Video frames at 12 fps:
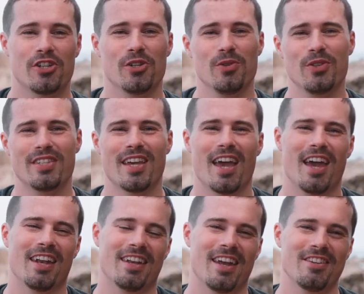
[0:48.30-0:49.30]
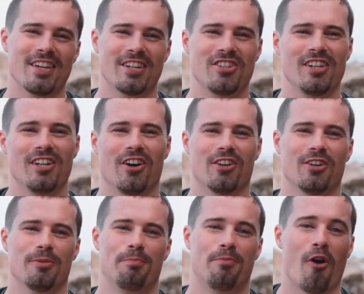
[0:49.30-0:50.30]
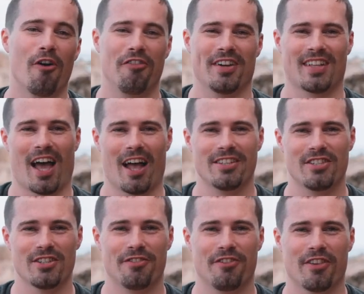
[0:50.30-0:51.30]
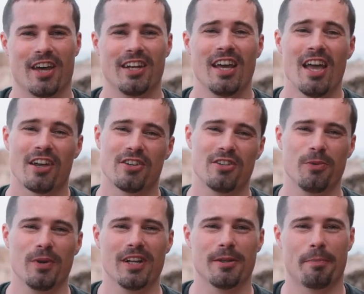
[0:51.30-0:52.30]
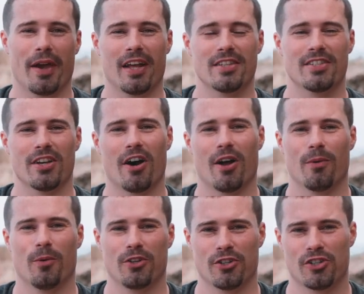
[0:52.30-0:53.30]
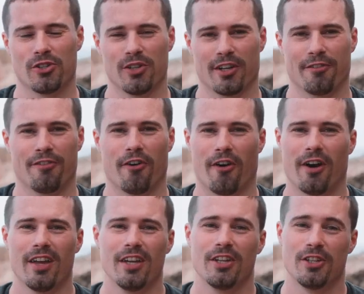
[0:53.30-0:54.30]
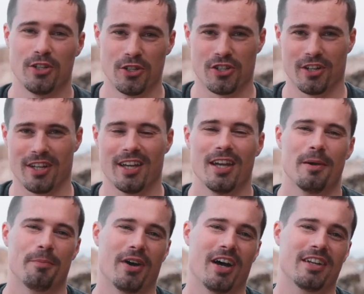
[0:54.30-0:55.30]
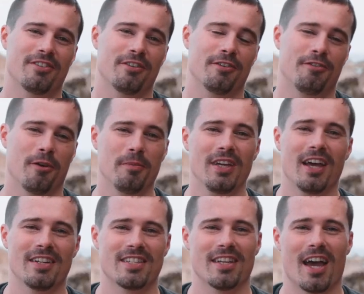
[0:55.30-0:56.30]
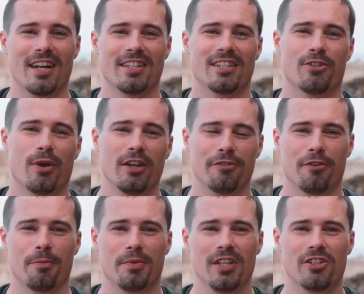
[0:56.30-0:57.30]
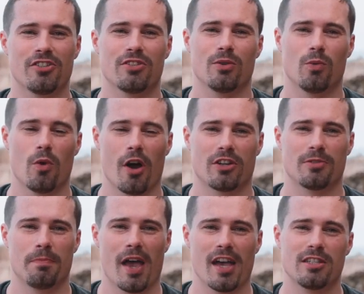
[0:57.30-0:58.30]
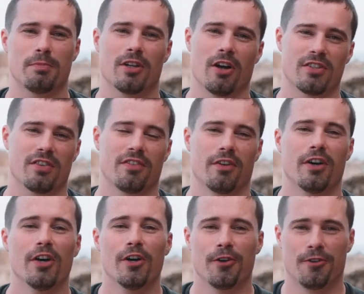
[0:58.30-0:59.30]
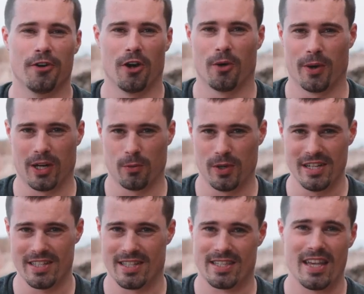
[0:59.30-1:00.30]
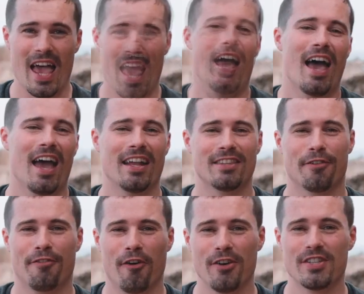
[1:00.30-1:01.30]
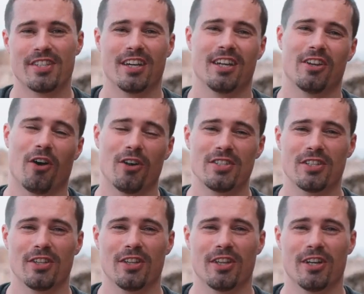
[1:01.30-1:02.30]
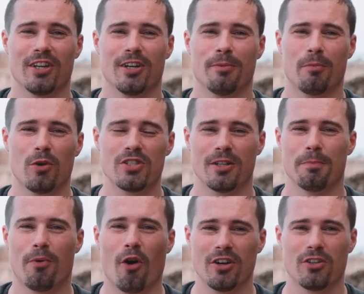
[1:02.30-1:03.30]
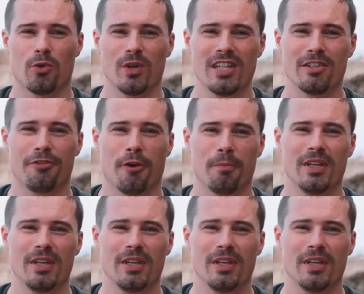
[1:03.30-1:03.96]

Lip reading: choose, and there's actually not a perfect answer for that because it really depends on what you're shooting for, usually. But for me, I decided that 24p just works best because of the following reasons. And the first and also the most important reason for